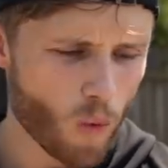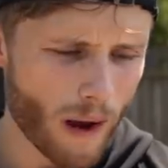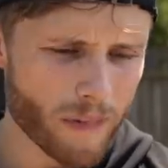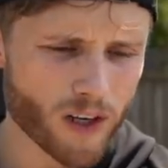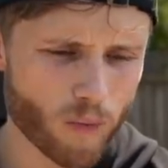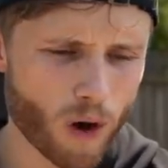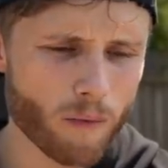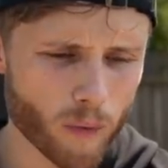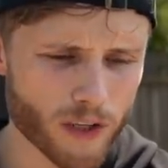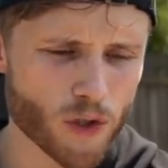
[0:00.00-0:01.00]
Women could
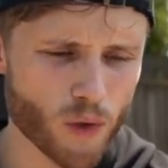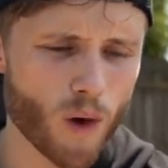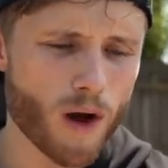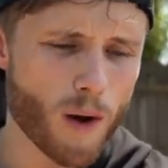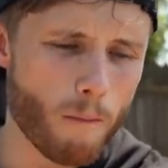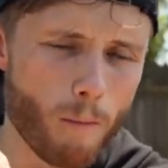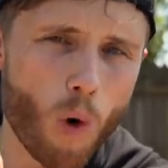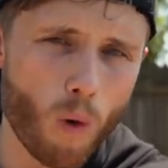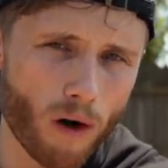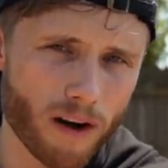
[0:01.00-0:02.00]
probably do
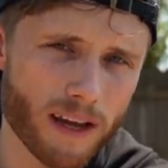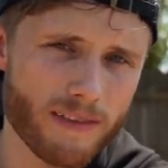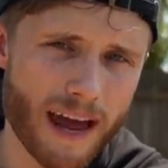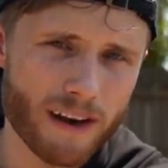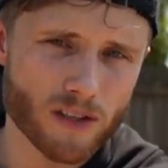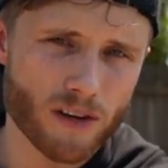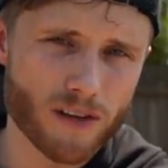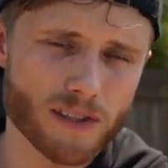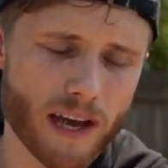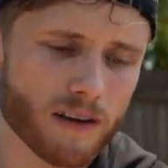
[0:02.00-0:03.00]
more in that
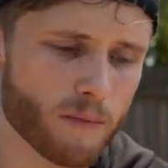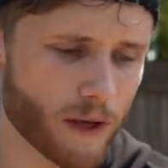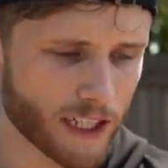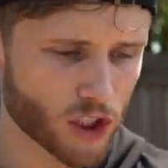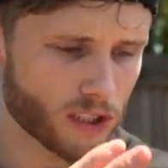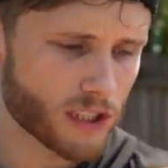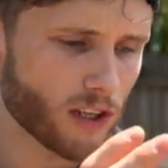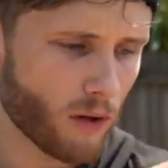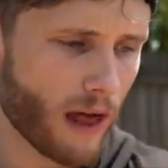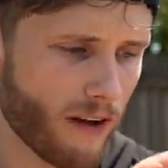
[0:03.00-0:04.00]
endurance end, but they should
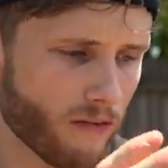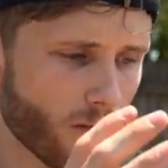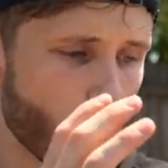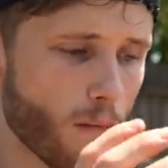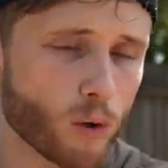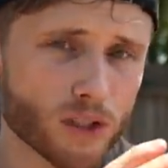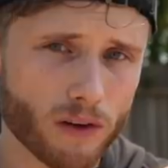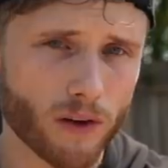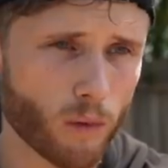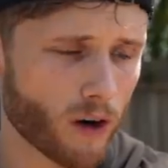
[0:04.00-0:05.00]
still have most
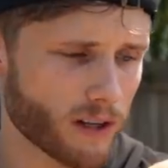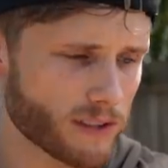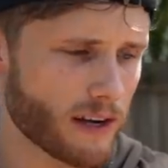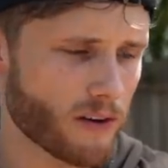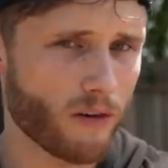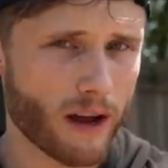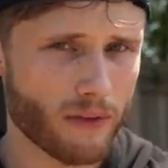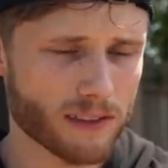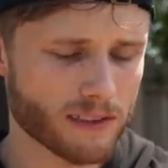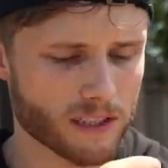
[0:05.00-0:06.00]
of their work centered around
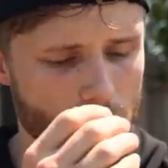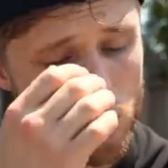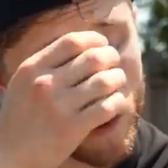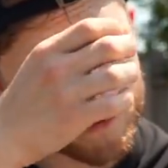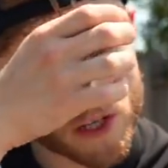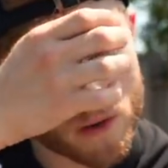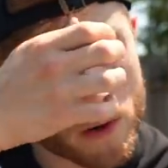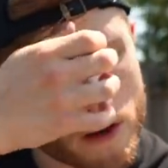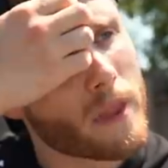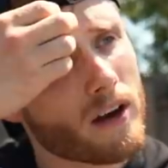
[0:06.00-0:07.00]
that 6 to 12 zone.